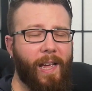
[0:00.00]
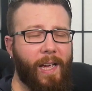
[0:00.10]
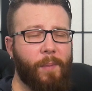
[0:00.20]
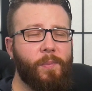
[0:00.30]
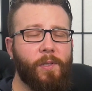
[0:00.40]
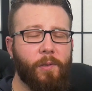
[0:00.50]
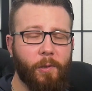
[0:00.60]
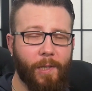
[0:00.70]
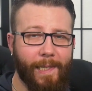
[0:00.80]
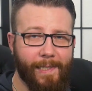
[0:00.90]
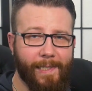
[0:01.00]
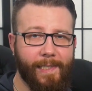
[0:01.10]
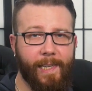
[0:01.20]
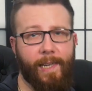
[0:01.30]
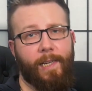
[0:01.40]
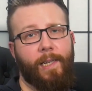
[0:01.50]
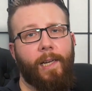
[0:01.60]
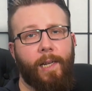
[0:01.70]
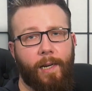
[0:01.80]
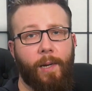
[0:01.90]
absolutely sing
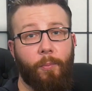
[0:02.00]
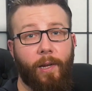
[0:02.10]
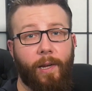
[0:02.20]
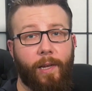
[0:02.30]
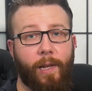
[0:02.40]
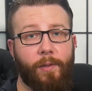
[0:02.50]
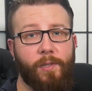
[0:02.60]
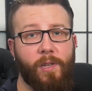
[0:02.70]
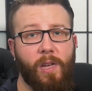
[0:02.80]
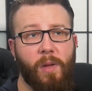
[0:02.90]
at high player counts,